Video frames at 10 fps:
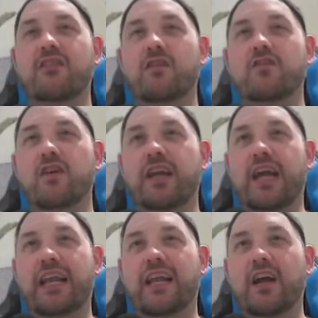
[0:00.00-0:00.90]
so it's
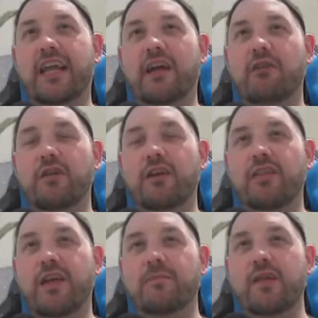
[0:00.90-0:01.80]
okay to kind of get rid
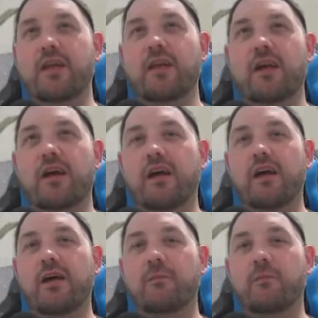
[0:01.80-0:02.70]
of them,
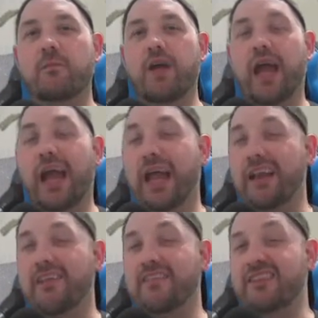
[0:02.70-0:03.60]

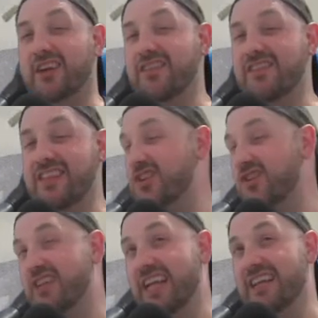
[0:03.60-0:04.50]
and you know, this
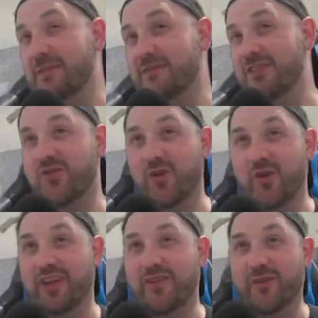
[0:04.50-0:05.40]
usually ends up just
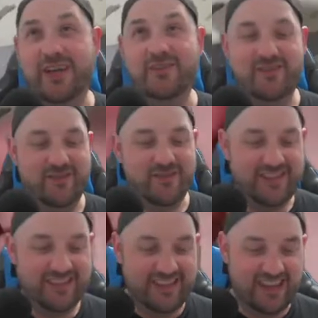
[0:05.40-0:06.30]
drawing 3, which is
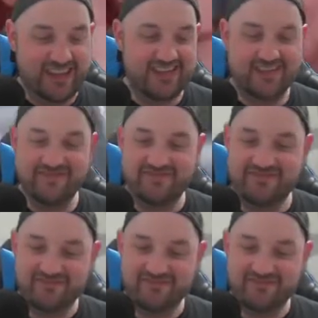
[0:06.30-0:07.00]
really, really nice.